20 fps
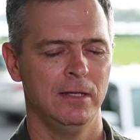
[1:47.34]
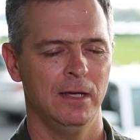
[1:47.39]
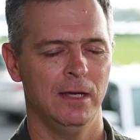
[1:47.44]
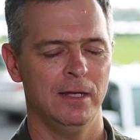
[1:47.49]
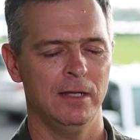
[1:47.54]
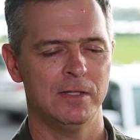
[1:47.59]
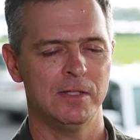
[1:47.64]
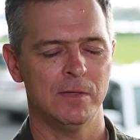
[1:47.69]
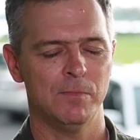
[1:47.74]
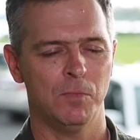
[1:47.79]

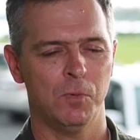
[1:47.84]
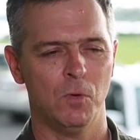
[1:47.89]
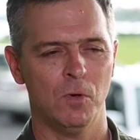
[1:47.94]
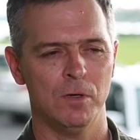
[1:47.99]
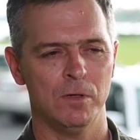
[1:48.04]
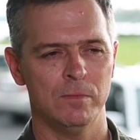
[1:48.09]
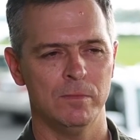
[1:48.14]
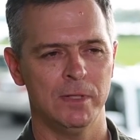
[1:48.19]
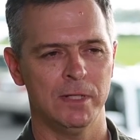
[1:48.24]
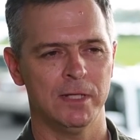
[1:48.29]
And it's
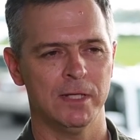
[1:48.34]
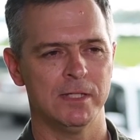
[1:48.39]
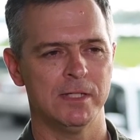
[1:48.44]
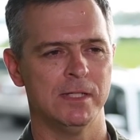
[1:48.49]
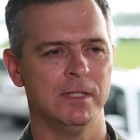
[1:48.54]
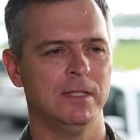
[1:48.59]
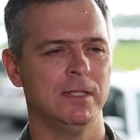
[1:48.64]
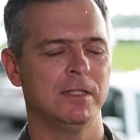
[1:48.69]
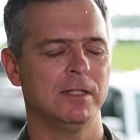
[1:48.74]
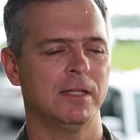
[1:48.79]
important because
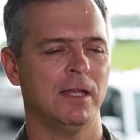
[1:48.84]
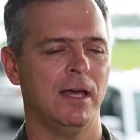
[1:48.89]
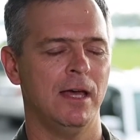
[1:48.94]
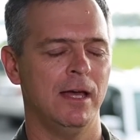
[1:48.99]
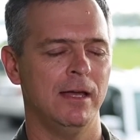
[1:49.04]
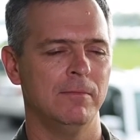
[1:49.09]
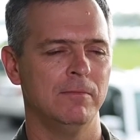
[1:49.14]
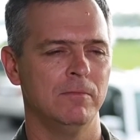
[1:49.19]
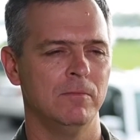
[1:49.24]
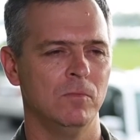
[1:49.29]
in this
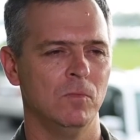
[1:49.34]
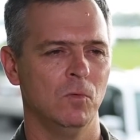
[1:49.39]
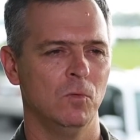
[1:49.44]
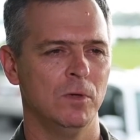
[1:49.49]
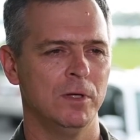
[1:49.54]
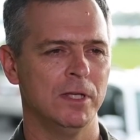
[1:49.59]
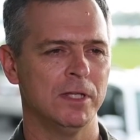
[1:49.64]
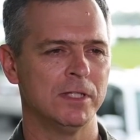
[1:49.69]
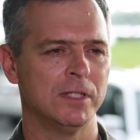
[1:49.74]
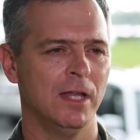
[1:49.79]
time
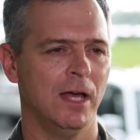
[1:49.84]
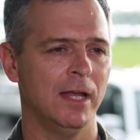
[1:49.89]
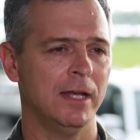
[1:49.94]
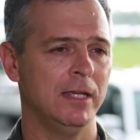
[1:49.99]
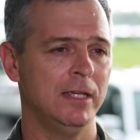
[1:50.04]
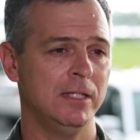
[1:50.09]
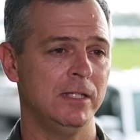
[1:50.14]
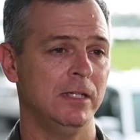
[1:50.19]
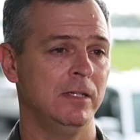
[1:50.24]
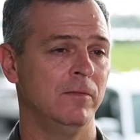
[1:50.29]
when it's not
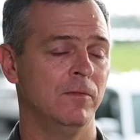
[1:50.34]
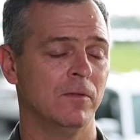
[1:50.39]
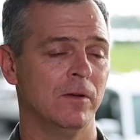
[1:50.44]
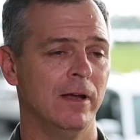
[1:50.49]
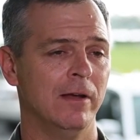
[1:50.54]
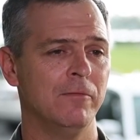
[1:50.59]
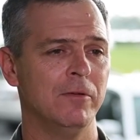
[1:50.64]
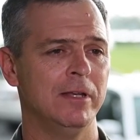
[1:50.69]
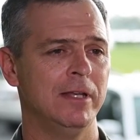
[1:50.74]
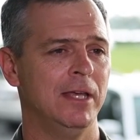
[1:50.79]
easy
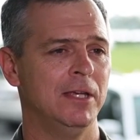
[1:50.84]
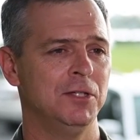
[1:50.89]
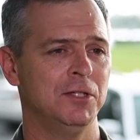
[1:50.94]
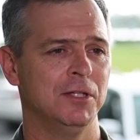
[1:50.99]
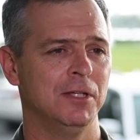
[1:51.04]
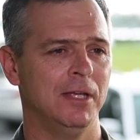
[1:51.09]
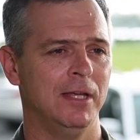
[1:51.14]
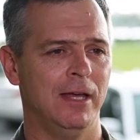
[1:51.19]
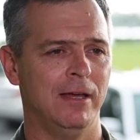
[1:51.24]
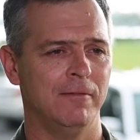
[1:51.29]
for every
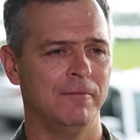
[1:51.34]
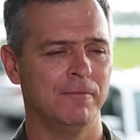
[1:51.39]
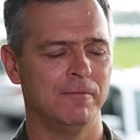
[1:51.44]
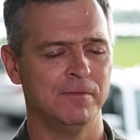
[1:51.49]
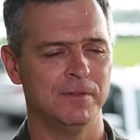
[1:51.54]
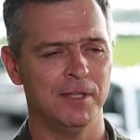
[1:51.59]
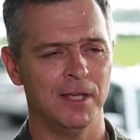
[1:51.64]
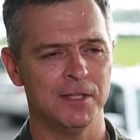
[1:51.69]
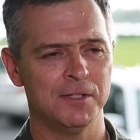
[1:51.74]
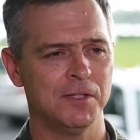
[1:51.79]
nation to have
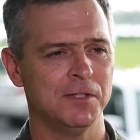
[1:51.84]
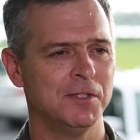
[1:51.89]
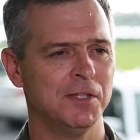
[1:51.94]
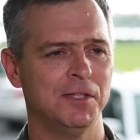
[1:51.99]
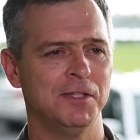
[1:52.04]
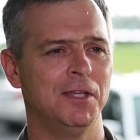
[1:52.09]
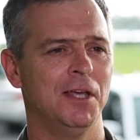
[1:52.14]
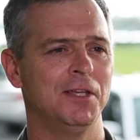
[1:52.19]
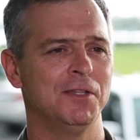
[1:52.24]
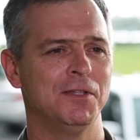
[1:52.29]
dozens
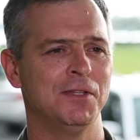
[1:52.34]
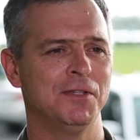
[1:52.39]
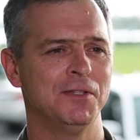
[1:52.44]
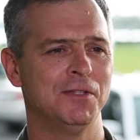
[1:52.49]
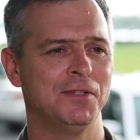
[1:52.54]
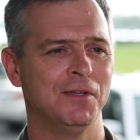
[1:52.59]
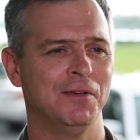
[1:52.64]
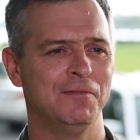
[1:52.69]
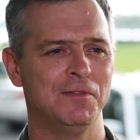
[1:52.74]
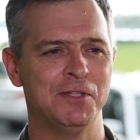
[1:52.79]
and
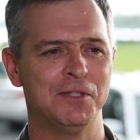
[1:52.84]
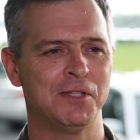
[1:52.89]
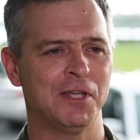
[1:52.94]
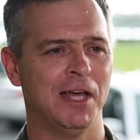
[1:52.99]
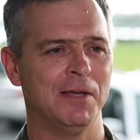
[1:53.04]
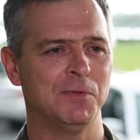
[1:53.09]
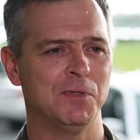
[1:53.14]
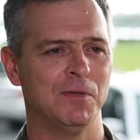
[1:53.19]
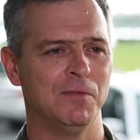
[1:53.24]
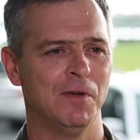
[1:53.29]
dozens of these
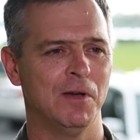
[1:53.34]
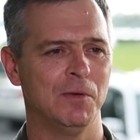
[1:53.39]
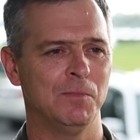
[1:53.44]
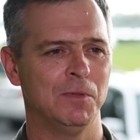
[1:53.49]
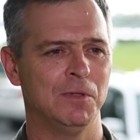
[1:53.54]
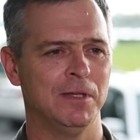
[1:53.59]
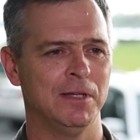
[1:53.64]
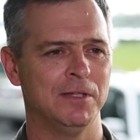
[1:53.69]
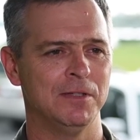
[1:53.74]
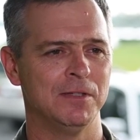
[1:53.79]
types of
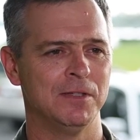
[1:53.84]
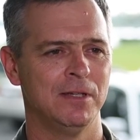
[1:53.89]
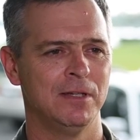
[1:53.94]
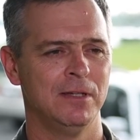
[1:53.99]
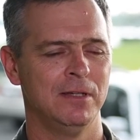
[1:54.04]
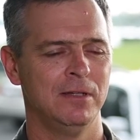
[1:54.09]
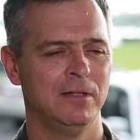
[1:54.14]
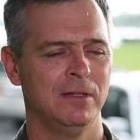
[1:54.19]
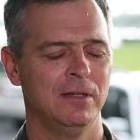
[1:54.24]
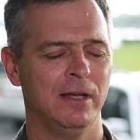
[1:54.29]
airplanes,
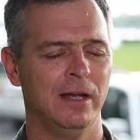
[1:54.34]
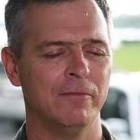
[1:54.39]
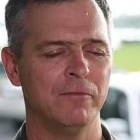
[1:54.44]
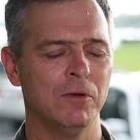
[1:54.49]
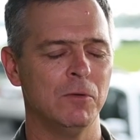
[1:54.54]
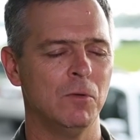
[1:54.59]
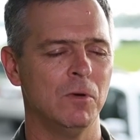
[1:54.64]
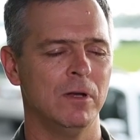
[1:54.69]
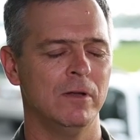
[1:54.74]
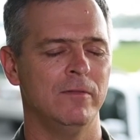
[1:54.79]

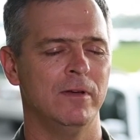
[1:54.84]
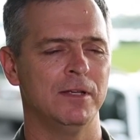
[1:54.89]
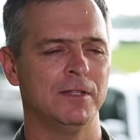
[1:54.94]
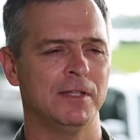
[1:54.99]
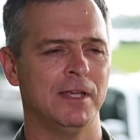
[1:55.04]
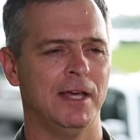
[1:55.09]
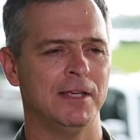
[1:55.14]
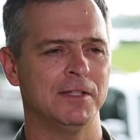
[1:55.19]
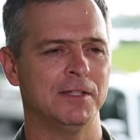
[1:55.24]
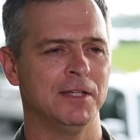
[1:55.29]
every one of
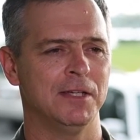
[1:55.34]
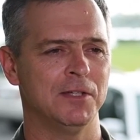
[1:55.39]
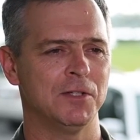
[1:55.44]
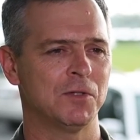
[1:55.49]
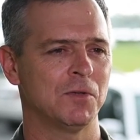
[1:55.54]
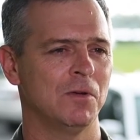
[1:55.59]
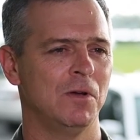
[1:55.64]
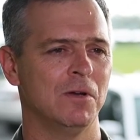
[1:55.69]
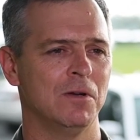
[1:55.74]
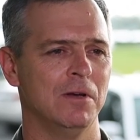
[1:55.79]
us has to get
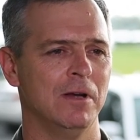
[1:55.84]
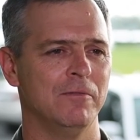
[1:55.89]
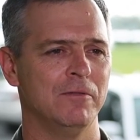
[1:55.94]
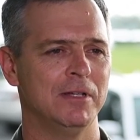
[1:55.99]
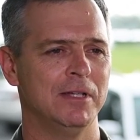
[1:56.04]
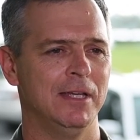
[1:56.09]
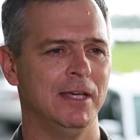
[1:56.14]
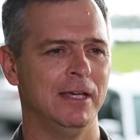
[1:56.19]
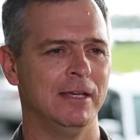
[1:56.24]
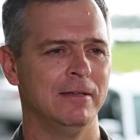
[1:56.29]
stronger
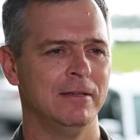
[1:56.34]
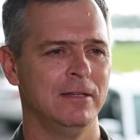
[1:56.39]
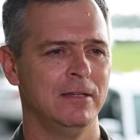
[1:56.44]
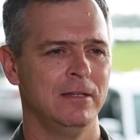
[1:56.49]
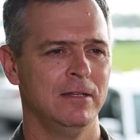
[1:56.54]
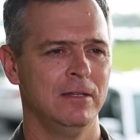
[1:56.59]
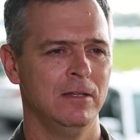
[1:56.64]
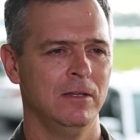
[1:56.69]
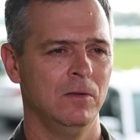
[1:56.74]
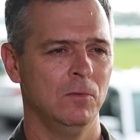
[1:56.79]
every day.
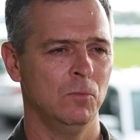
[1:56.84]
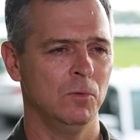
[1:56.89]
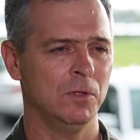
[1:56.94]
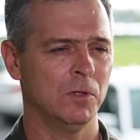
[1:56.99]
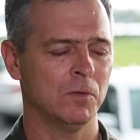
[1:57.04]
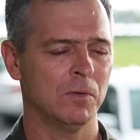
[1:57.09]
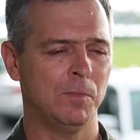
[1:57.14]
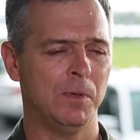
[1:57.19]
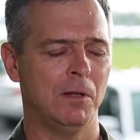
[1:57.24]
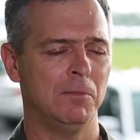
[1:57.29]
When
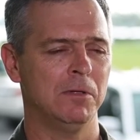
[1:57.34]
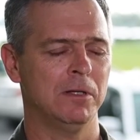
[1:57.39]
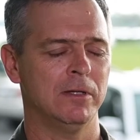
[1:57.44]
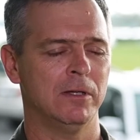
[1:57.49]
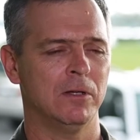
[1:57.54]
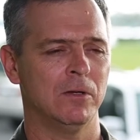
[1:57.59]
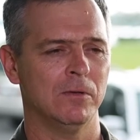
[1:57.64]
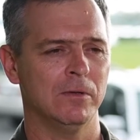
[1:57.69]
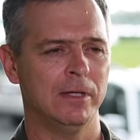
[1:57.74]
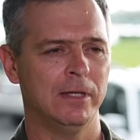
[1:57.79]
the Republic
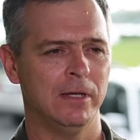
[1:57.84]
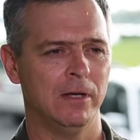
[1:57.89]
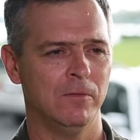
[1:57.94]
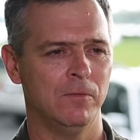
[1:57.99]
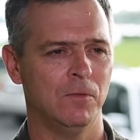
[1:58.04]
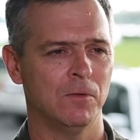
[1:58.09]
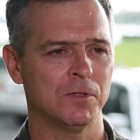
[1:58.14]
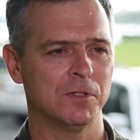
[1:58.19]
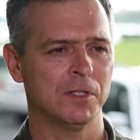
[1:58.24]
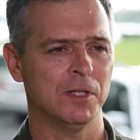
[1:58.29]
of Korea Air
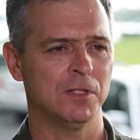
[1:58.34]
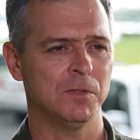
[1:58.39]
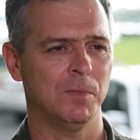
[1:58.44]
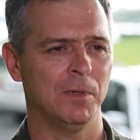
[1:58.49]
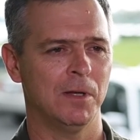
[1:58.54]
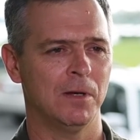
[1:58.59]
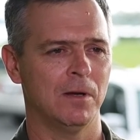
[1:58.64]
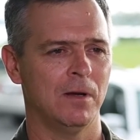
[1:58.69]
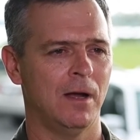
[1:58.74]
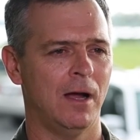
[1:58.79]
Force gets
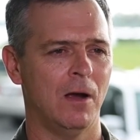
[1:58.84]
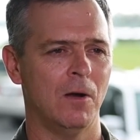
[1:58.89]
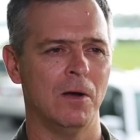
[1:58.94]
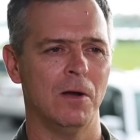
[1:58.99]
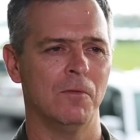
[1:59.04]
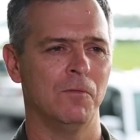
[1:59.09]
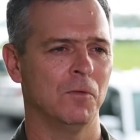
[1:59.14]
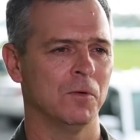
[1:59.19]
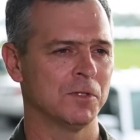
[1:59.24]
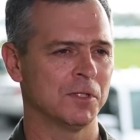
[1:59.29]
better, our
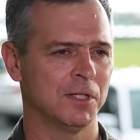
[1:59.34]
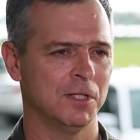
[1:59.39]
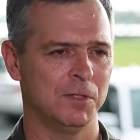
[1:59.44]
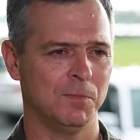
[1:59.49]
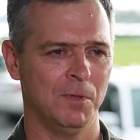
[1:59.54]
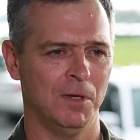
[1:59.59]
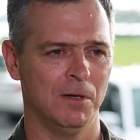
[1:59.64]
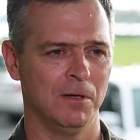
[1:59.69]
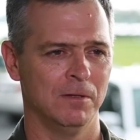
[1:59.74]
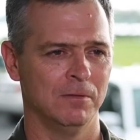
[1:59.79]
Air Force gets
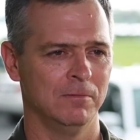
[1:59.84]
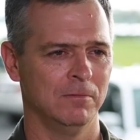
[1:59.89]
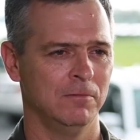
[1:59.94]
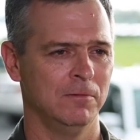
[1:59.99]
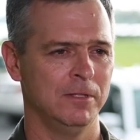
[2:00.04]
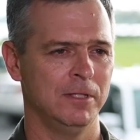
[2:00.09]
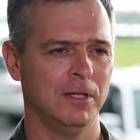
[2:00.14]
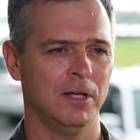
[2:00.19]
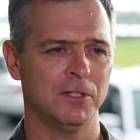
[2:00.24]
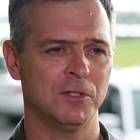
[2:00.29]
better.
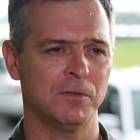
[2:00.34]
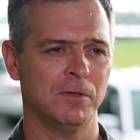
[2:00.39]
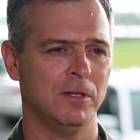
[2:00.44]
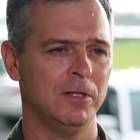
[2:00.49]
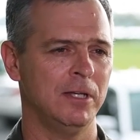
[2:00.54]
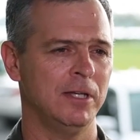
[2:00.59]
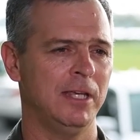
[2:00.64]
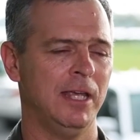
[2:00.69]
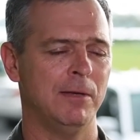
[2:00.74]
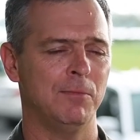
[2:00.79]
When the
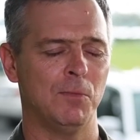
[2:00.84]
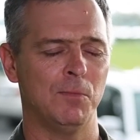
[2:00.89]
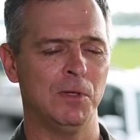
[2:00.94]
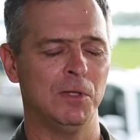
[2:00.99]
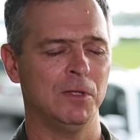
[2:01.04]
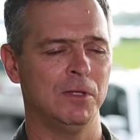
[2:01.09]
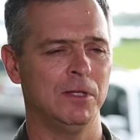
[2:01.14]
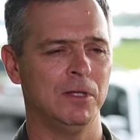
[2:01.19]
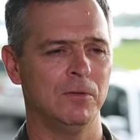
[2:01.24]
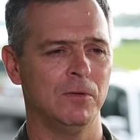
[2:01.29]
Australian
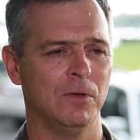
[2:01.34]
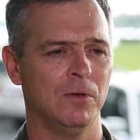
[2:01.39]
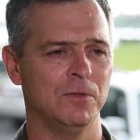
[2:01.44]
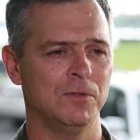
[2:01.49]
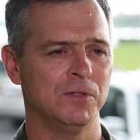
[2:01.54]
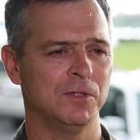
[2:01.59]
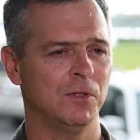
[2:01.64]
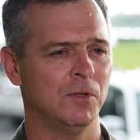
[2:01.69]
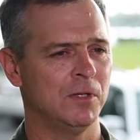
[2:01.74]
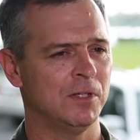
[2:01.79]
capability
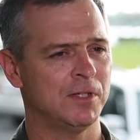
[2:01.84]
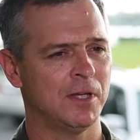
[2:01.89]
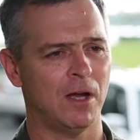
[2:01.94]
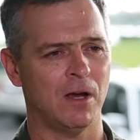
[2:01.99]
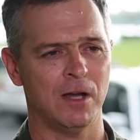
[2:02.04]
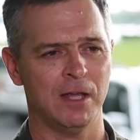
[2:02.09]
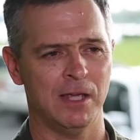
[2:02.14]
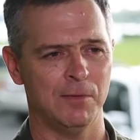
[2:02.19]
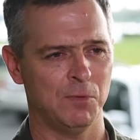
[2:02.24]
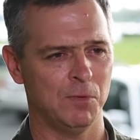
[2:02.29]
grows, so does
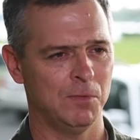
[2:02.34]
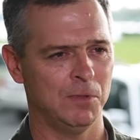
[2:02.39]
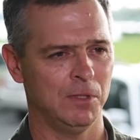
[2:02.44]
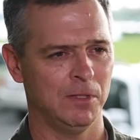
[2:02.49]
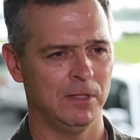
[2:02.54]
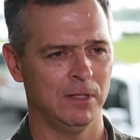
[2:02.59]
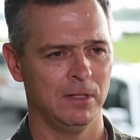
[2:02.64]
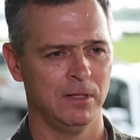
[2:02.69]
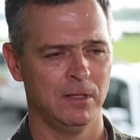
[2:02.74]
our capability.